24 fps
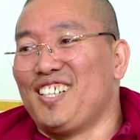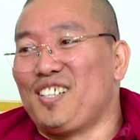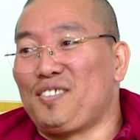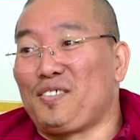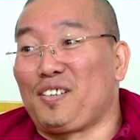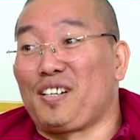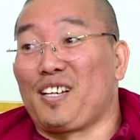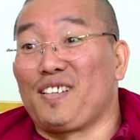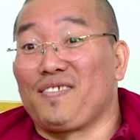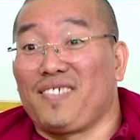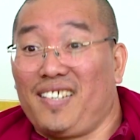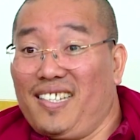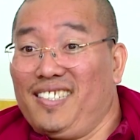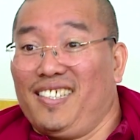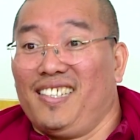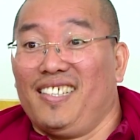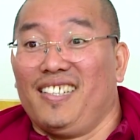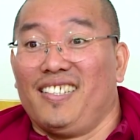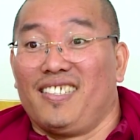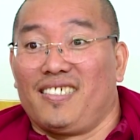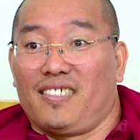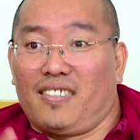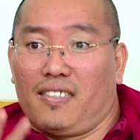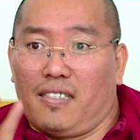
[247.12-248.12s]
or whatever,
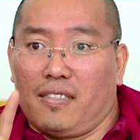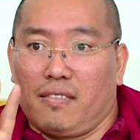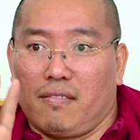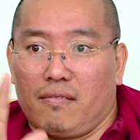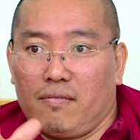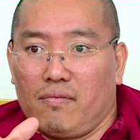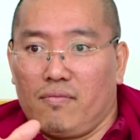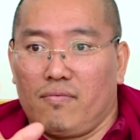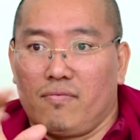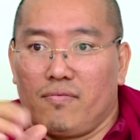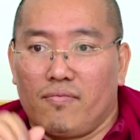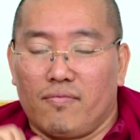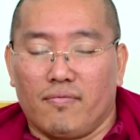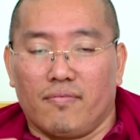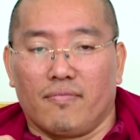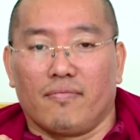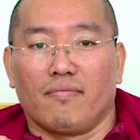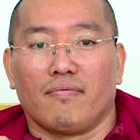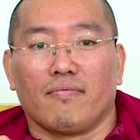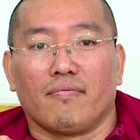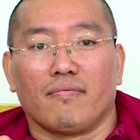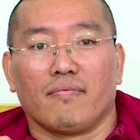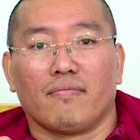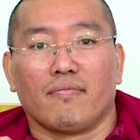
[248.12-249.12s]
you know.
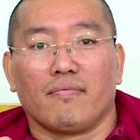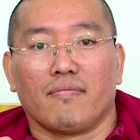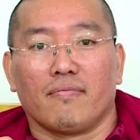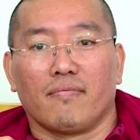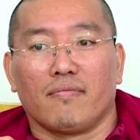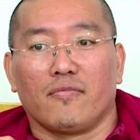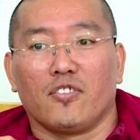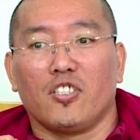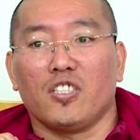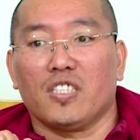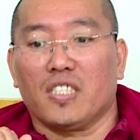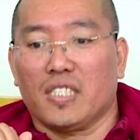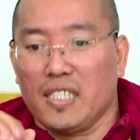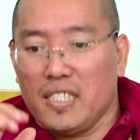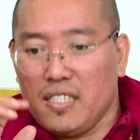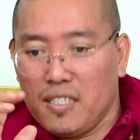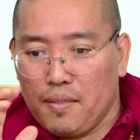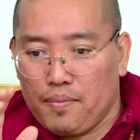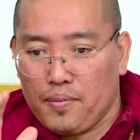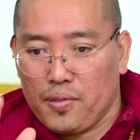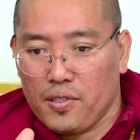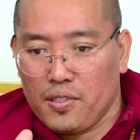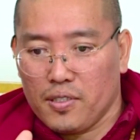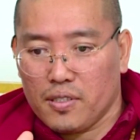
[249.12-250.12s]
You see
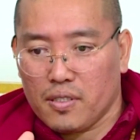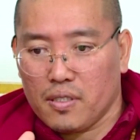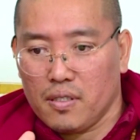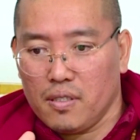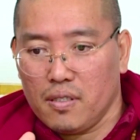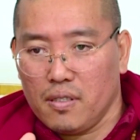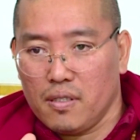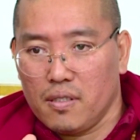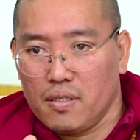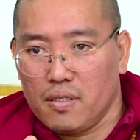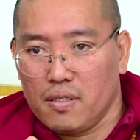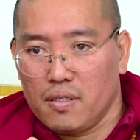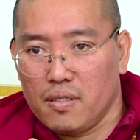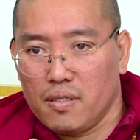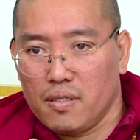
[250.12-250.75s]
the person